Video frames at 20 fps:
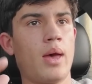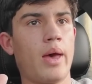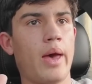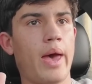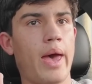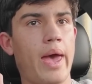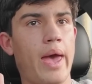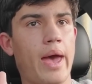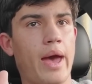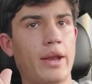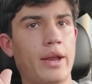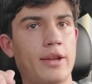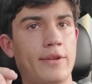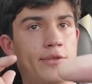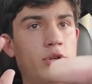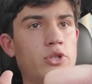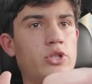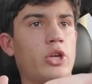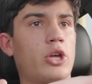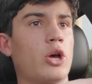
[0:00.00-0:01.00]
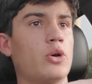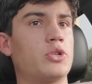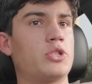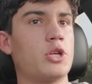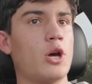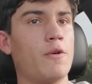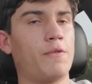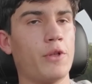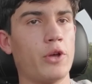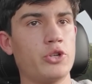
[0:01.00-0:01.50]
And if you use the code
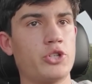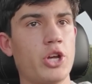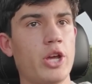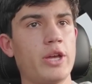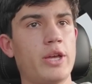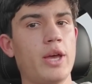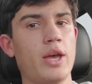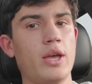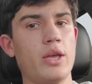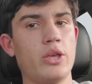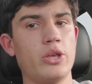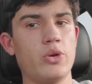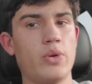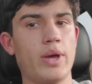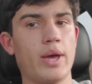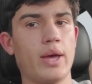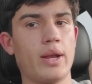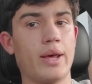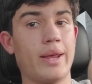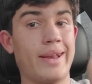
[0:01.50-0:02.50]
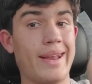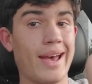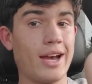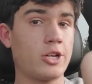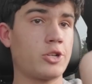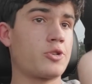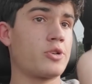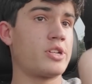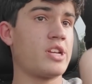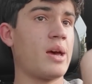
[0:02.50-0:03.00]
SoFlowJK, you get an
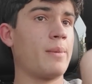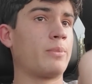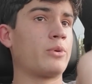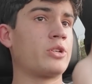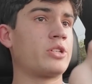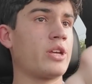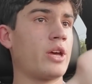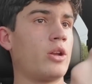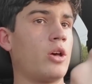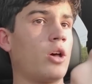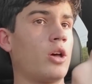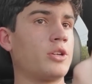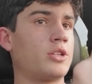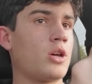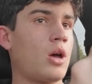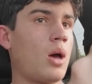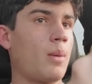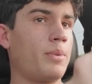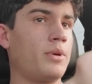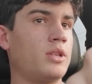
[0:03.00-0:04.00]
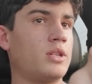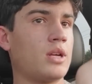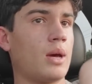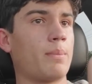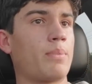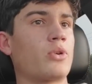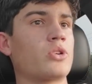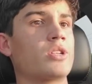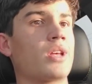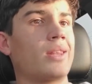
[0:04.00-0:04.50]
extra 10% on top of the
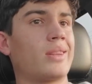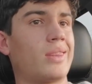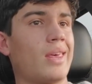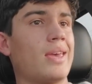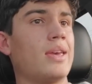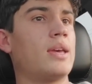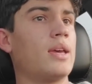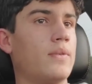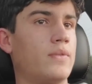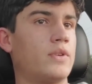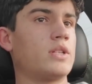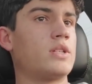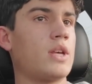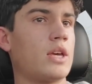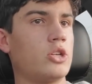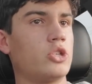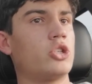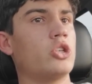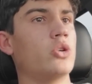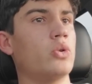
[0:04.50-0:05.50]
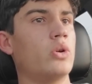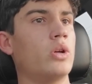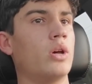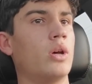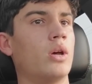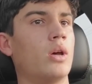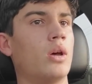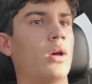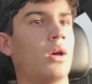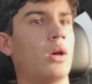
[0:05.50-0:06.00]
10% they give to St. Jude
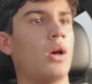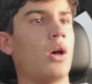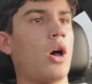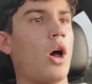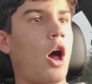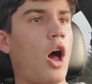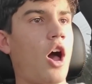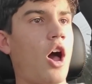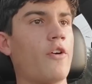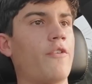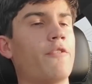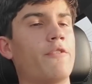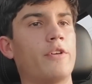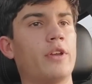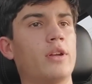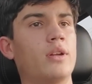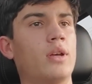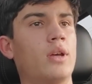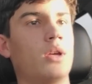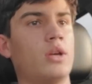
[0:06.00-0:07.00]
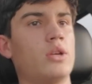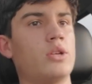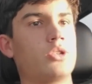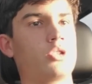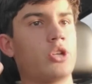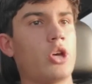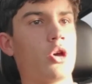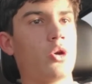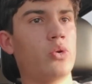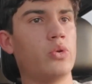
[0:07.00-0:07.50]
off of it.
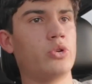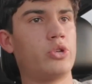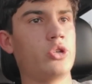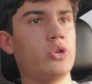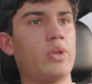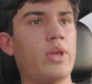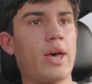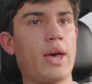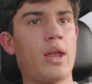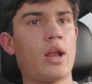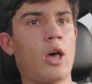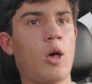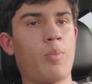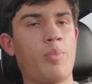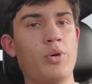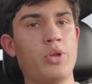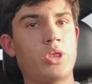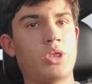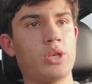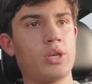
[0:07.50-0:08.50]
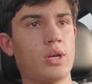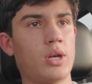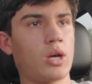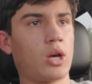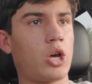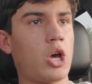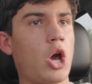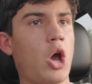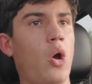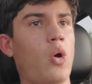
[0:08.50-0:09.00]
So do that. I'll put
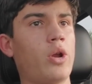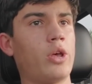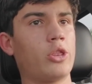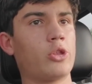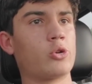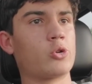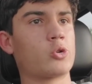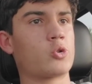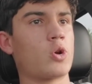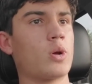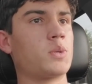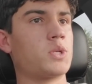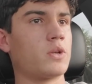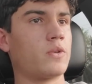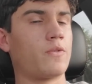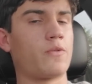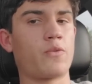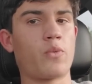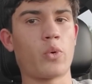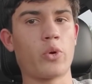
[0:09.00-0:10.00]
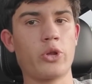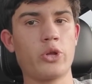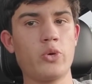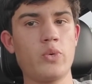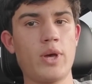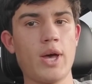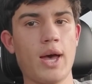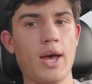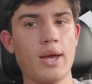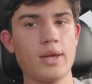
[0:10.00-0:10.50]
the code in the description for you
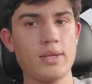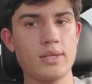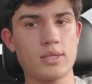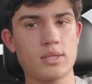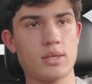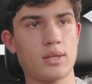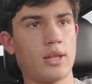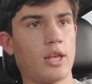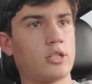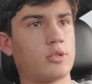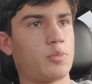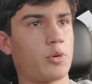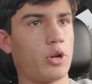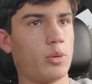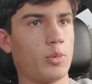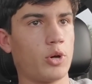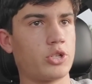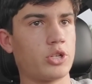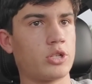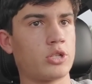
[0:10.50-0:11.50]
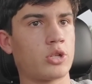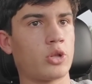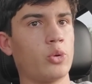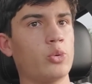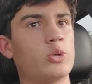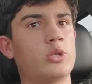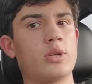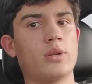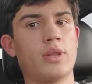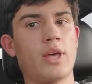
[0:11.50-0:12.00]
guys. That's pretty much
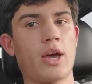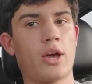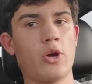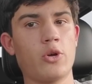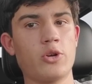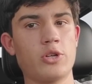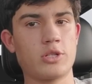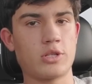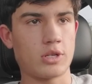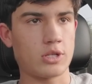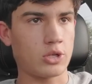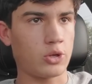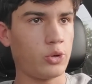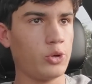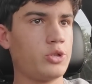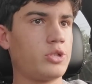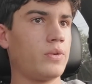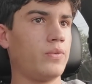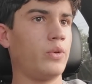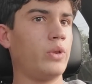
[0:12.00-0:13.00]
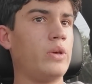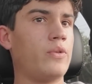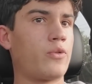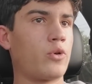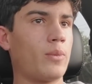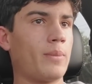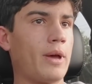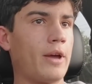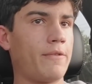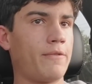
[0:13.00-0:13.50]
exclusive. That code is exclusively
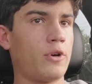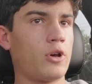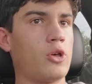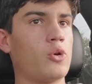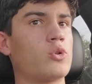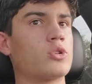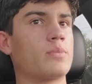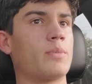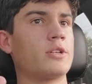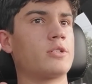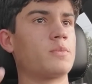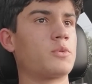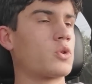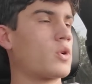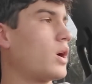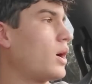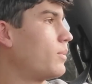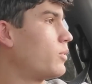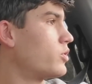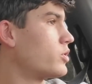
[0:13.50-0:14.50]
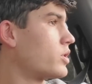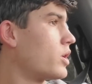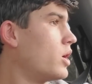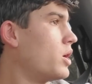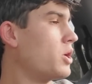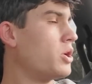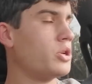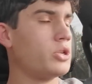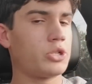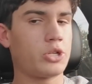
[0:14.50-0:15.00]
for my followers, my subscribers.
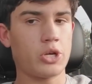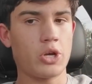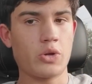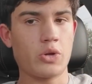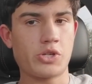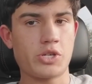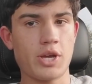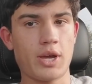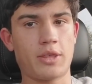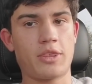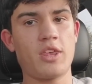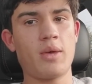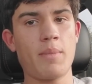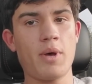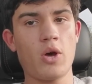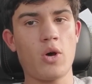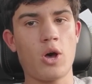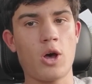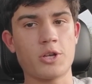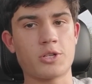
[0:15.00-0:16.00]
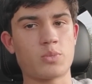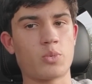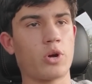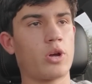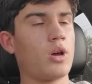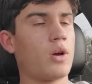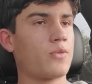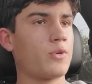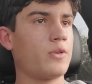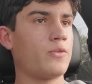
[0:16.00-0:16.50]
So go check them out. Awesome
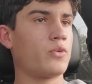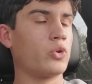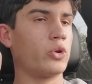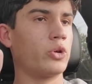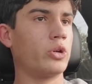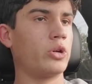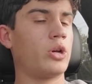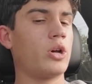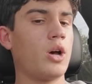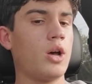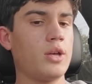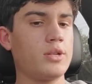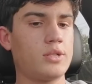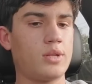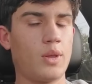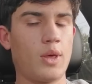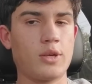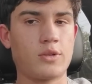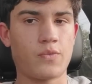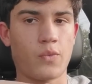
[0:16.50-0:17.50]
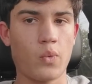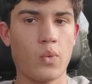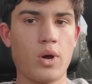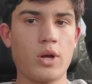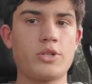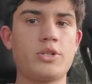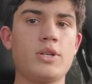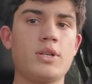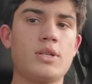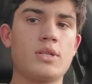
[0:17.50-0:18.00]
recovery for a good cause. Thanks for
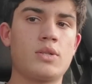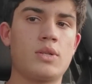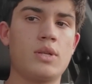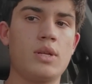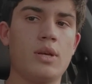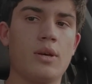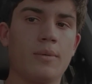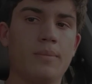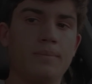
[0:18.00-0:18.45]
watching. See ya.